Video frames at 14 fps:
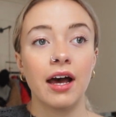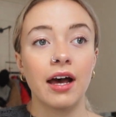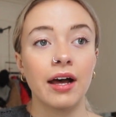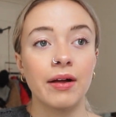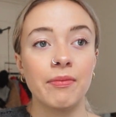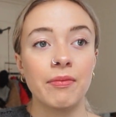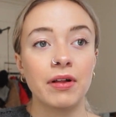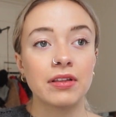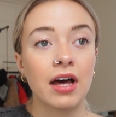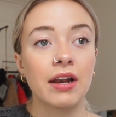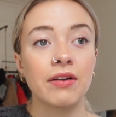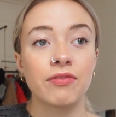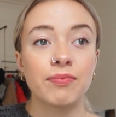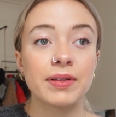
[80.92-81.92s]
a
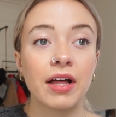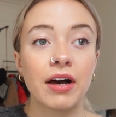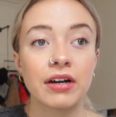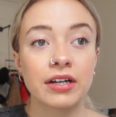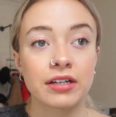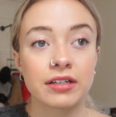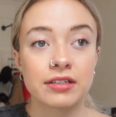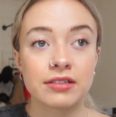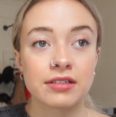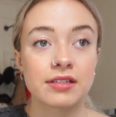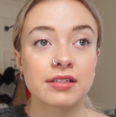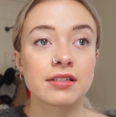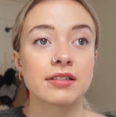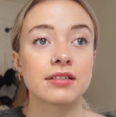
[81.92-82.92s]
lot of
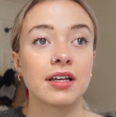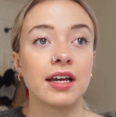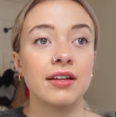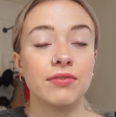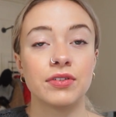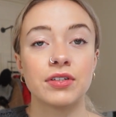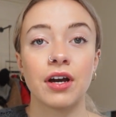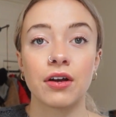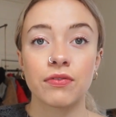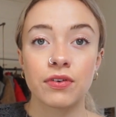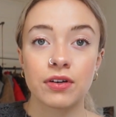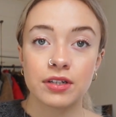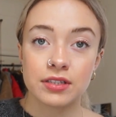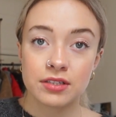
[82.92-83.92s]
bloggers and
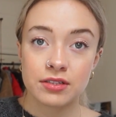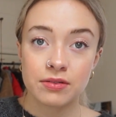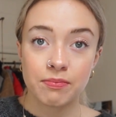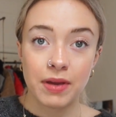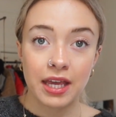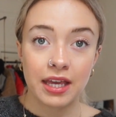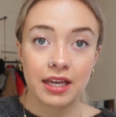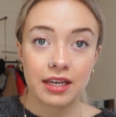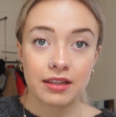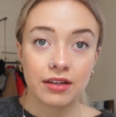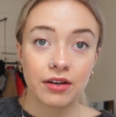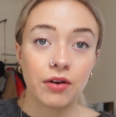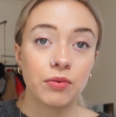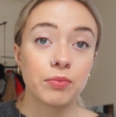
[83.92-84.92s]
photographers make
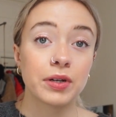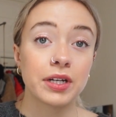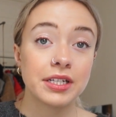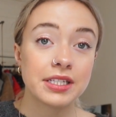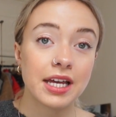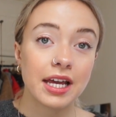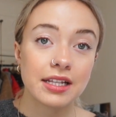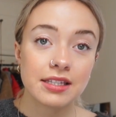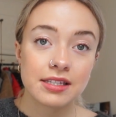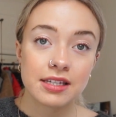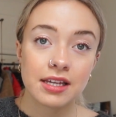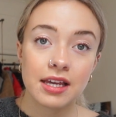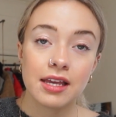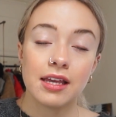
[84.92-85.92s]
their own
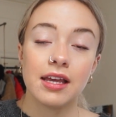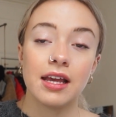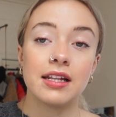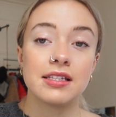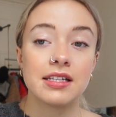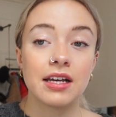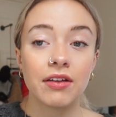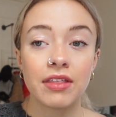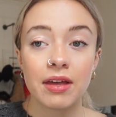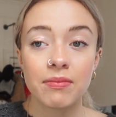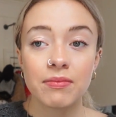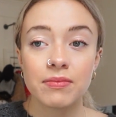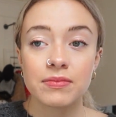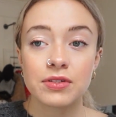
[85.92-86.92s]
presets and sell
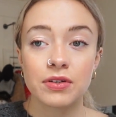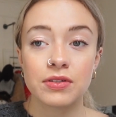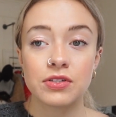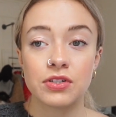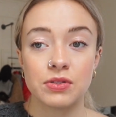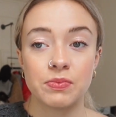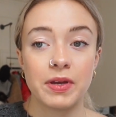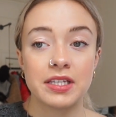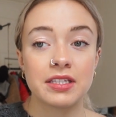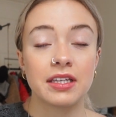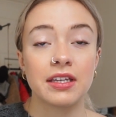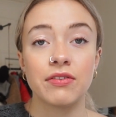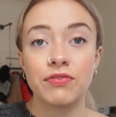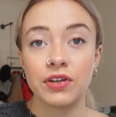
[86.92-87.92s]
them. So it's just
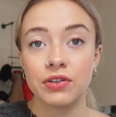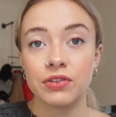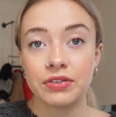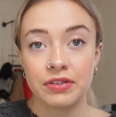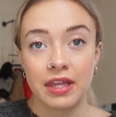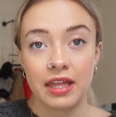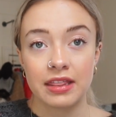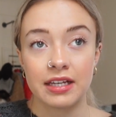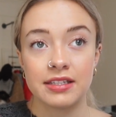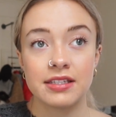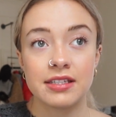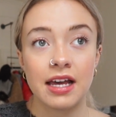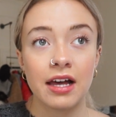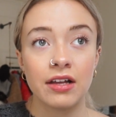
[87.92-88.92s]
basically a filter that they
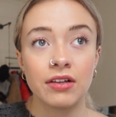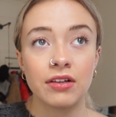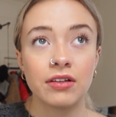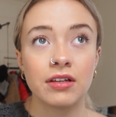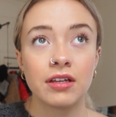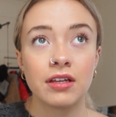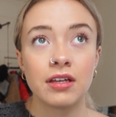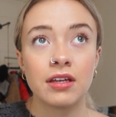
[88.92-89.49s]
sell,